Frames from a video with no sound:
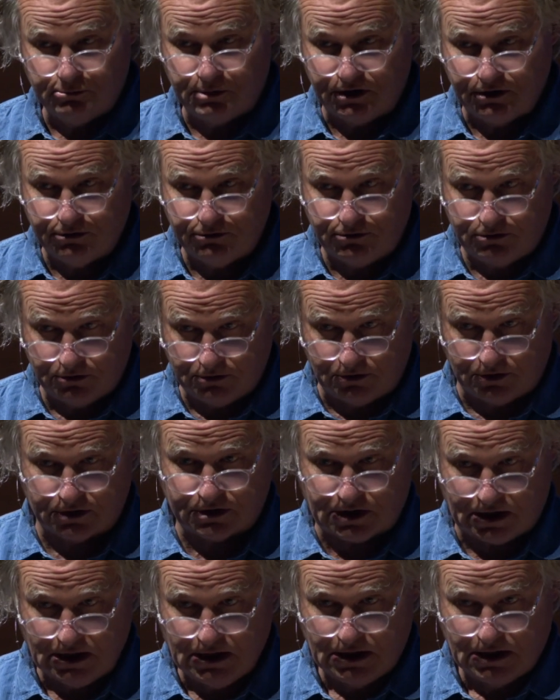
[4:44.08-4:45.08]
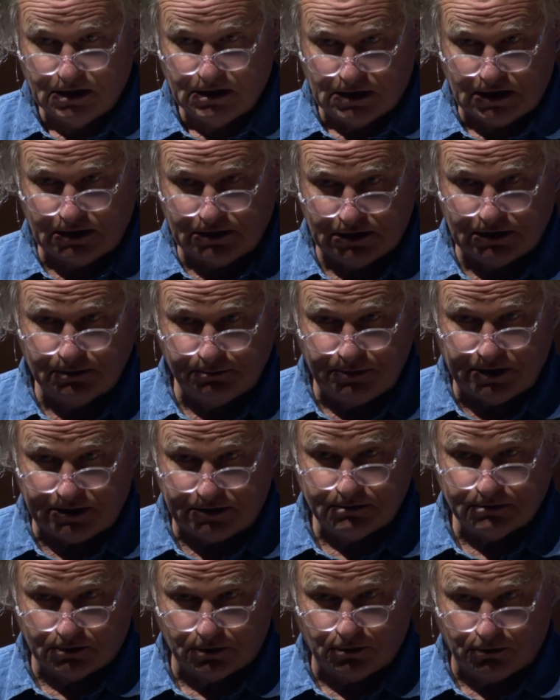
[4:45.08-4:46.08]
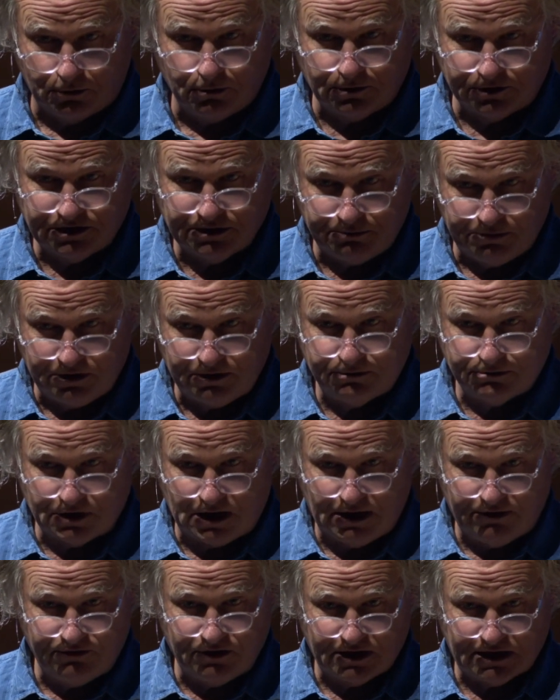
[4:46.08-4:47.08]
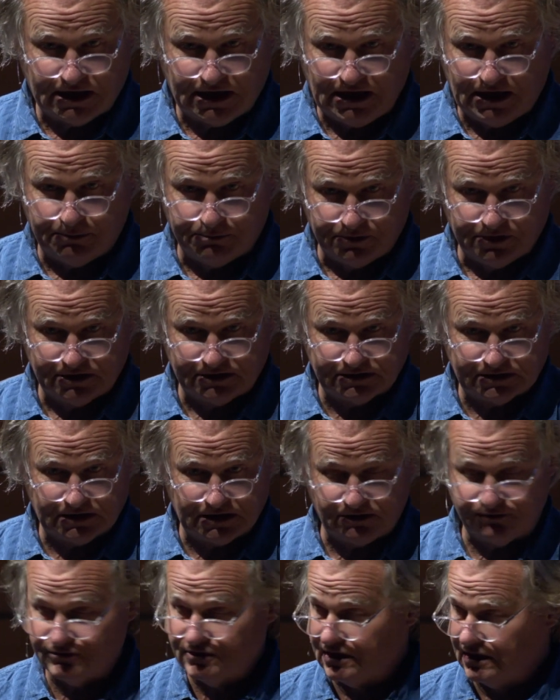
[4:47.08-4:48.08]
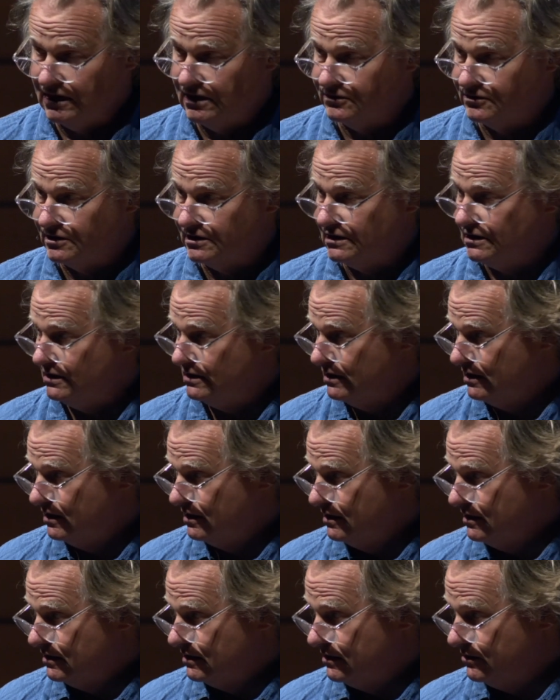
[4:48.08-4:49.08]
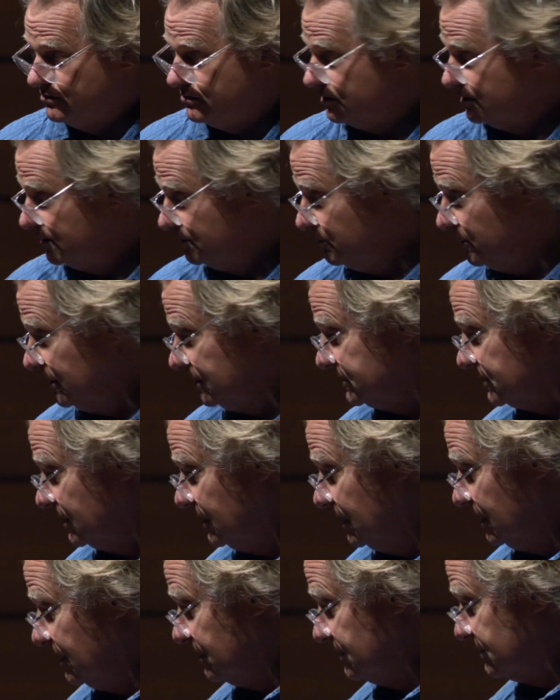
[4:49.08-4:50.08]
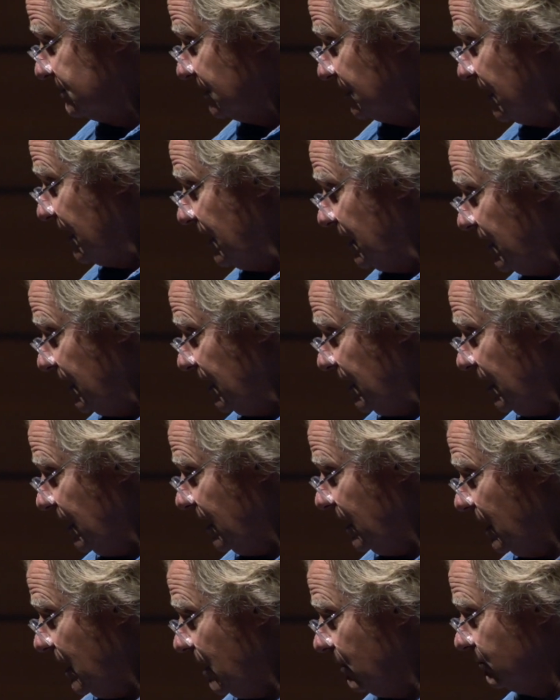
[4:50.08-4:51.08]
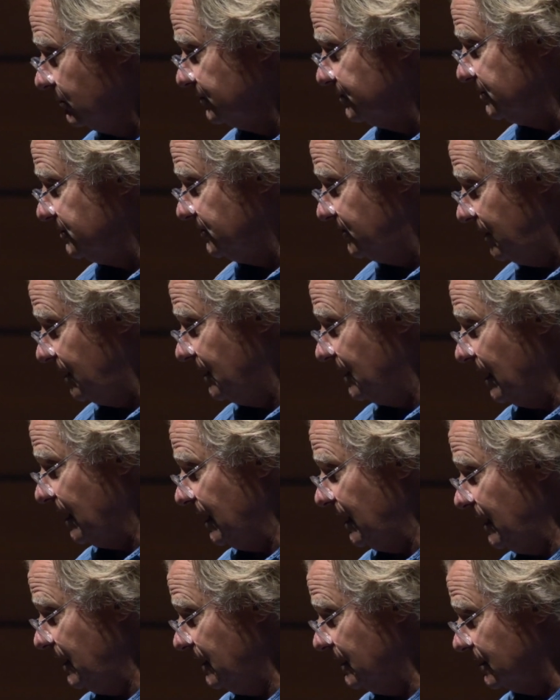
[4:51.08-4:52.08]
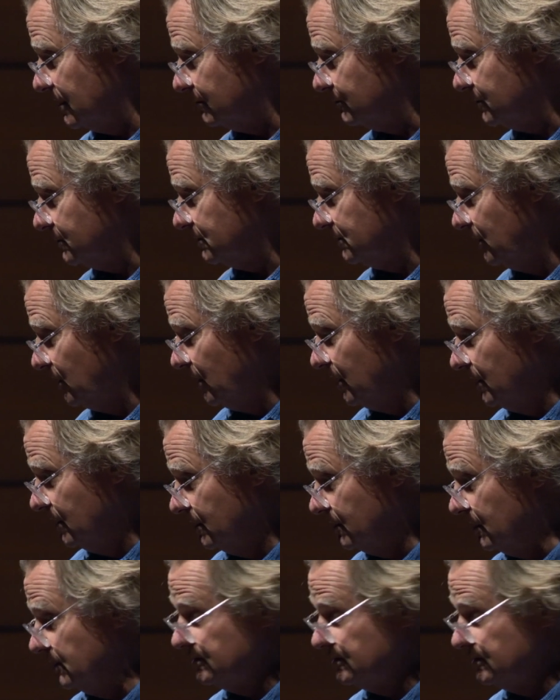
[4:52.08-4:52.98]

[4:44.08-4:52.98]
but you do look a little bit old to be driving cab in this tough town. And he turned to me and he said, son, how old do you think I am? I